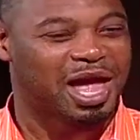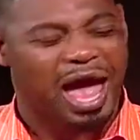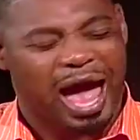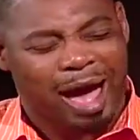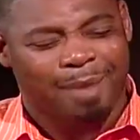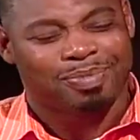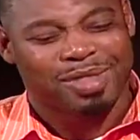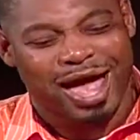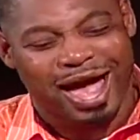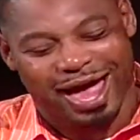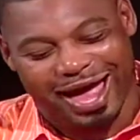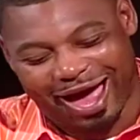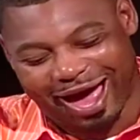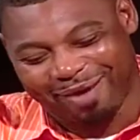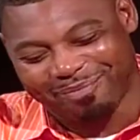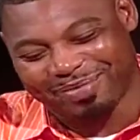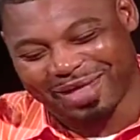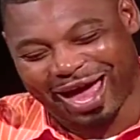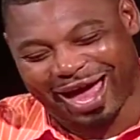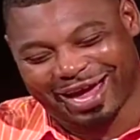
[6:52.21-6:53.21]

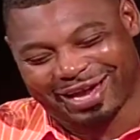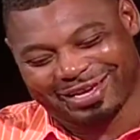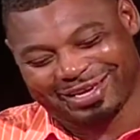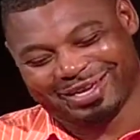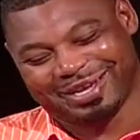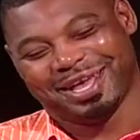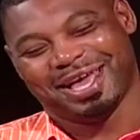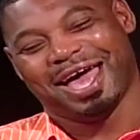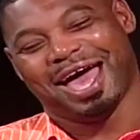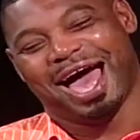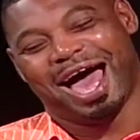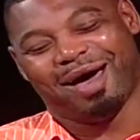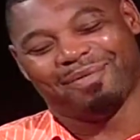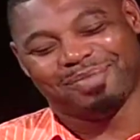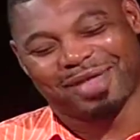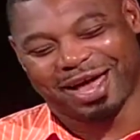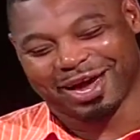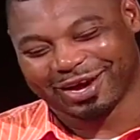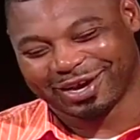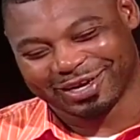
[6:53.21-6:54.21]
I'm
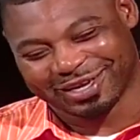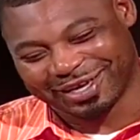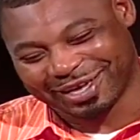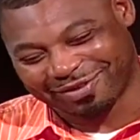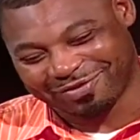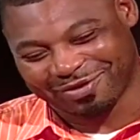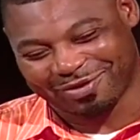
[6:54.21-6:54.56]
not going to give